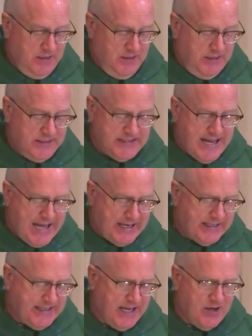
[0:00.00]
He is not an
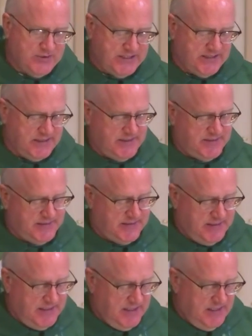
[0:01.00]
accountant,
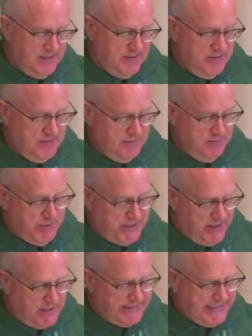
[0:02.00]
but
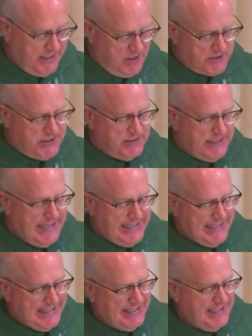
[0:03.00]
an
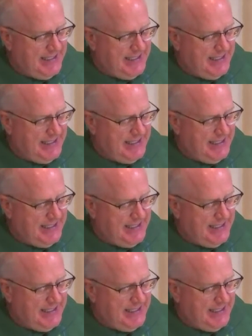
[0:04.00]
uncalculating,